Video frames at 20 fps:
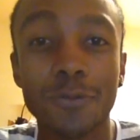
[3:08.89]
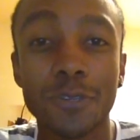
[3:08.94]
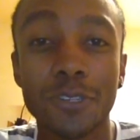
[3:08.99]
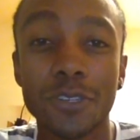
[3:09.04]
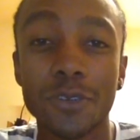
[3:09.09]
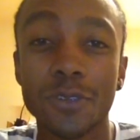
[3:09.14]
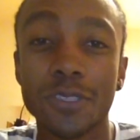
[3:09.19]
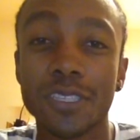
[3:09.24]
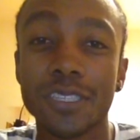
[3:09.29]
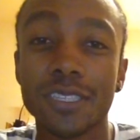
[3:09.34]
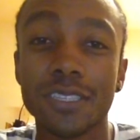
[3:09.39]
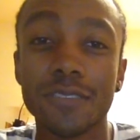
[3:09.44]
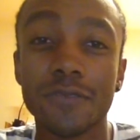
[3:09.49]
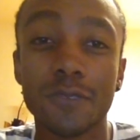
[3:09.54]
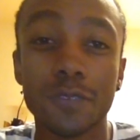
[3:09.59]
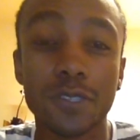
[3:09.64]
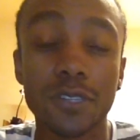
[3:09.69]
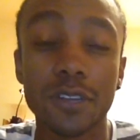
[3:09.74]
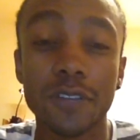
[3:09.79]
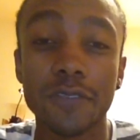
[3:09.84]
reducing
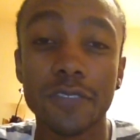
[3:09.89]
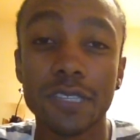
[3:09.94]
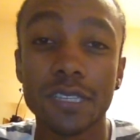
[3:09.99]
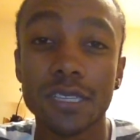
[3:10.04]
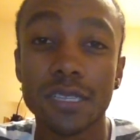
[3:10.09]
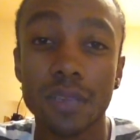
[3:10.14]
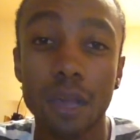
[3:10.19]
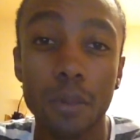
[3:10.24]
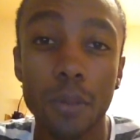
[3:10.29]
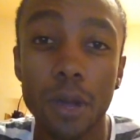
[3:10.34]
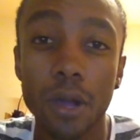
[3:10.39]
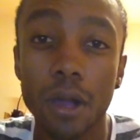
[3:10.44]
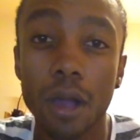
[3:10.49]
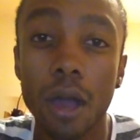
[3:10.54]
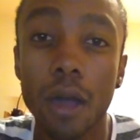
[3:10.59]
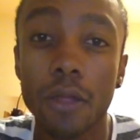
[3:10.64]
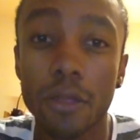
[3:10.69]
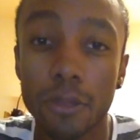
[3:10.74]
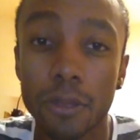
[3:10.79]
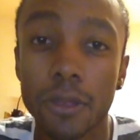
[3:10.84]
civil services, among
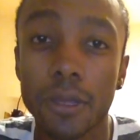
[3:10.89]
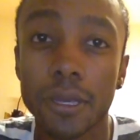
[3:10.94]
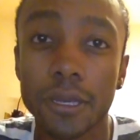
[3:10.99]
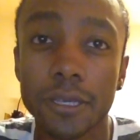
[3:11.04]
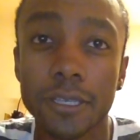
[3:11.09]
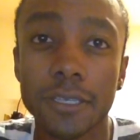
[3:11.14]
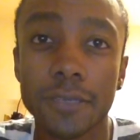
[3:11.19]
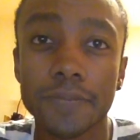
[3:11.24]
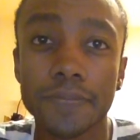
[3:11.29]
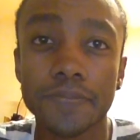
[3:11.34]
other things.